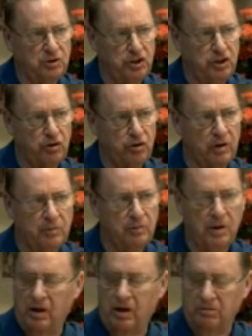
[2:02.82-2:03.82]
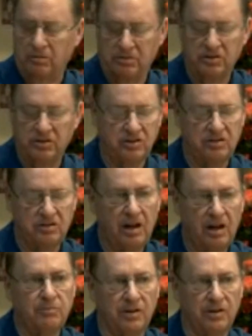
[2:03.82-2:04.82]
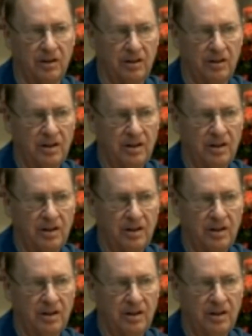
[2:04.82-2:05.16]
shearing apart, but this isn't happening.